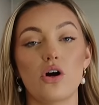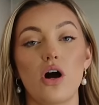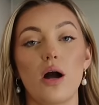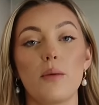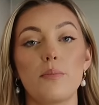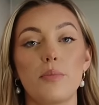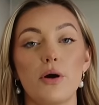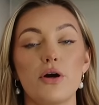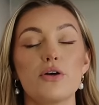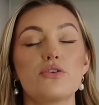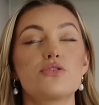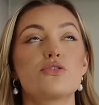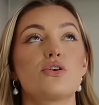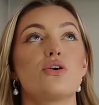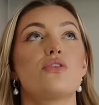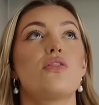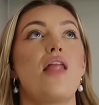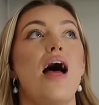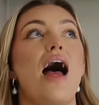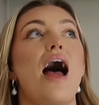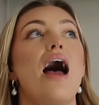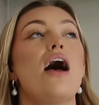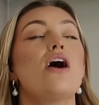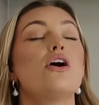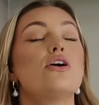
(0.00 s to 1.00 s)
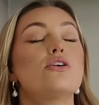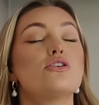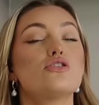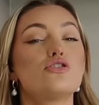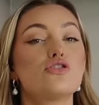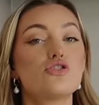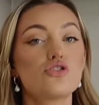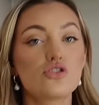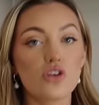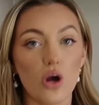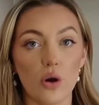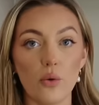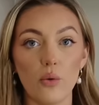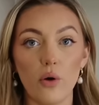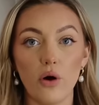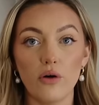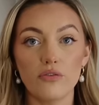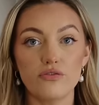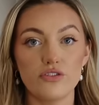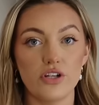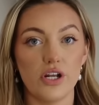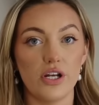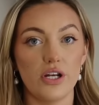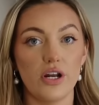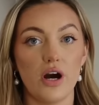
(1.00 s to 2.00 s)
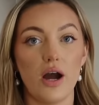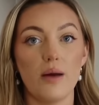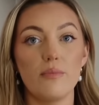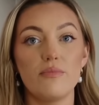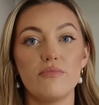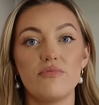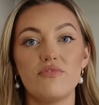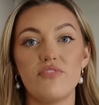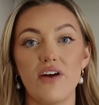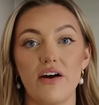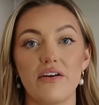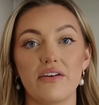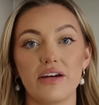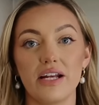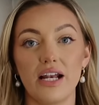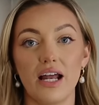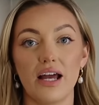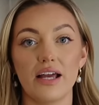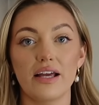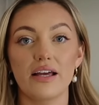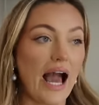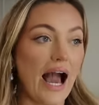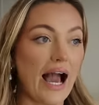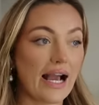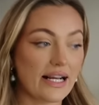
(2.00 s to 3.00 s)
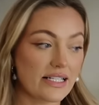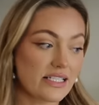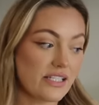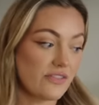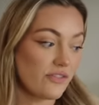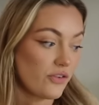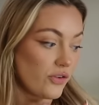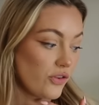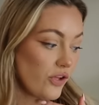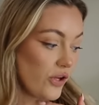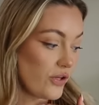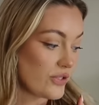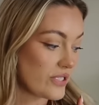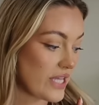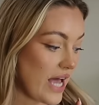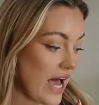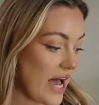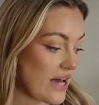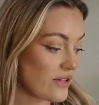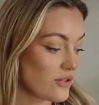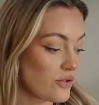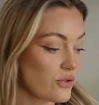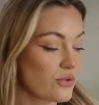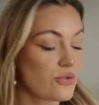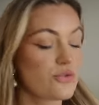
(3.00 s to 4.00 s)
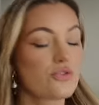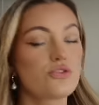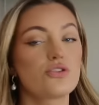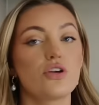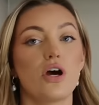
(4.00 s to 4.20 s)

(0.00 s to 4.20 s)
I post on there so often. I'm very like active on those handles.